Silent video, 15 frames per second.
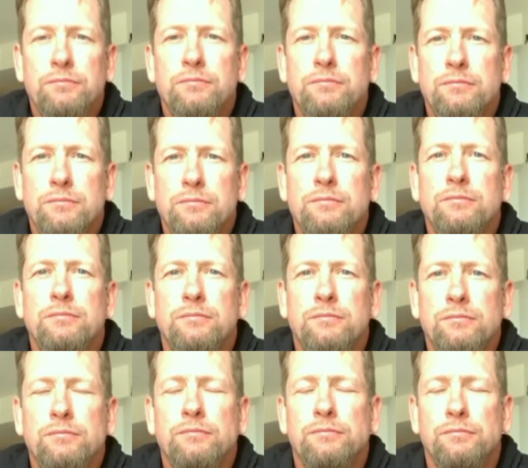
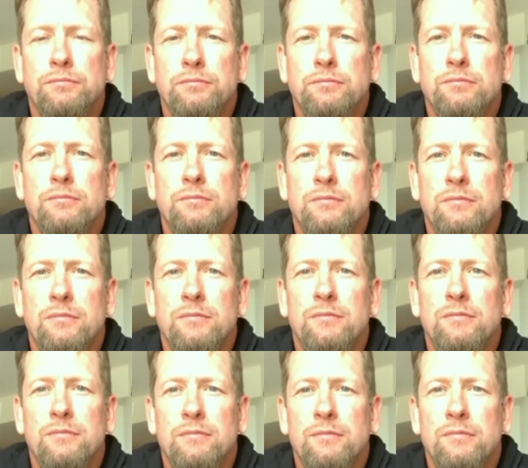
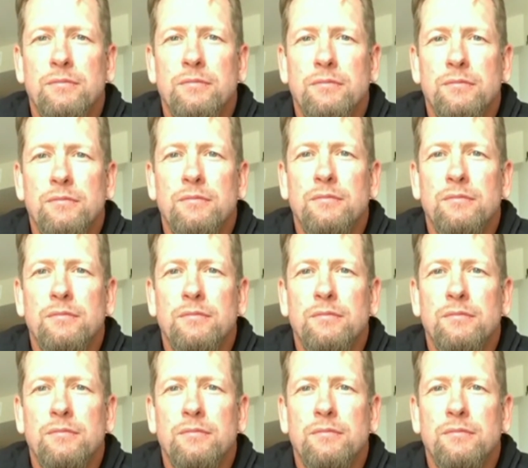(silent)